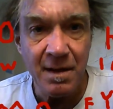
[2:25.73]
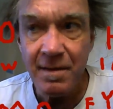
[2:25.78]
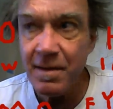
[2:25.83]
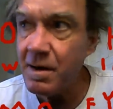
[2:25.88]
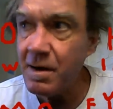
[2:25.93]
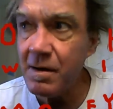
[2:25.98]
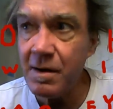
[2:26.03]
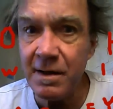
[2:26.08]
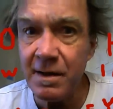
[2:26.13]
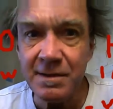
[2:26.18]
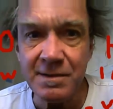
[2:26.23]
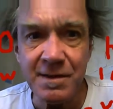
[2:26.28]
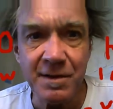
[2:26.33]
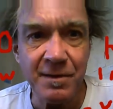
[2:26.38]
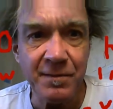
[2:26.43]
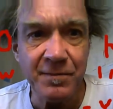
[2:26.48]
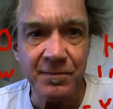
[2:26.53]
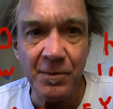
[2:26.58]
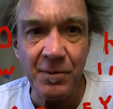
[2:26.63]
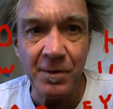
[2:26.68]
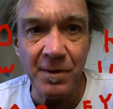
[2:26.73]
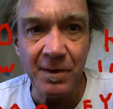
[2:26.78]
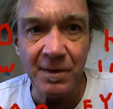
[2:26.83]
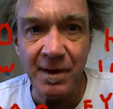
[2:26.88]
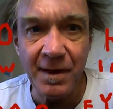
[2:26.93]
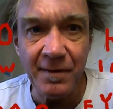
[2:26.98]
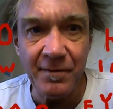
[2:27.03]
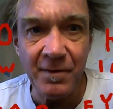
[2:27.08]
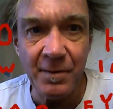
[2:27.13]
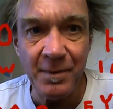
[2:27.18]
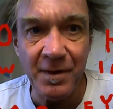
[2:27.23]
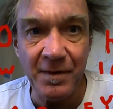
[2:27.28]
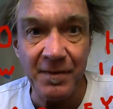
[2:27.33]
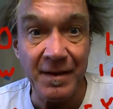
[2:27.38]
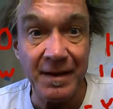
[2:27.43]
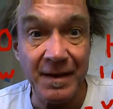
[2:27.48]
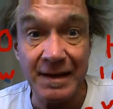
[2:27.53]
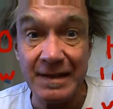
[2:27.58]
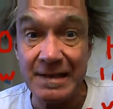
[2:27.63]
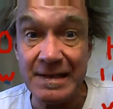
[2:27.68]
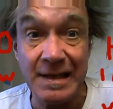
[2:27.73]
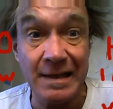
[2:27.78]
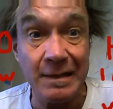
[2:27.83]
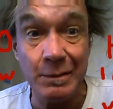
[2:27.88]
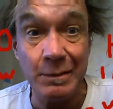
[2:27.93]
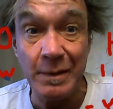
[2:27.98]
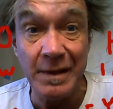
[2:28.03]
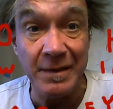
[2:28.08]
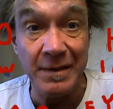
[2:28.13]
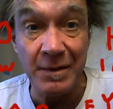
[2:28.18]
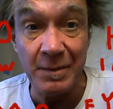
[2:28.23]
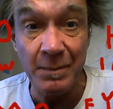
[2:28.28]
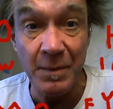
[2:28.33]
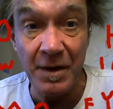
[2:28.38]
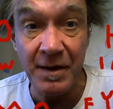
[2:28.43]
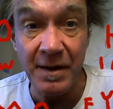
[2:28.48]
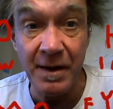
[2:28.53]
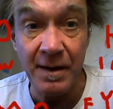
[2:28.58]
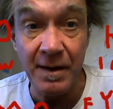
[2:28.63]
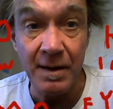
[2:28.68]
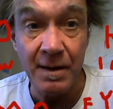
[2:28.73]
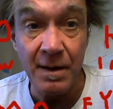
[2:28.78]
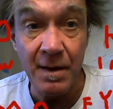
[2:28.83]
There isn't a foreign government that can take away their money.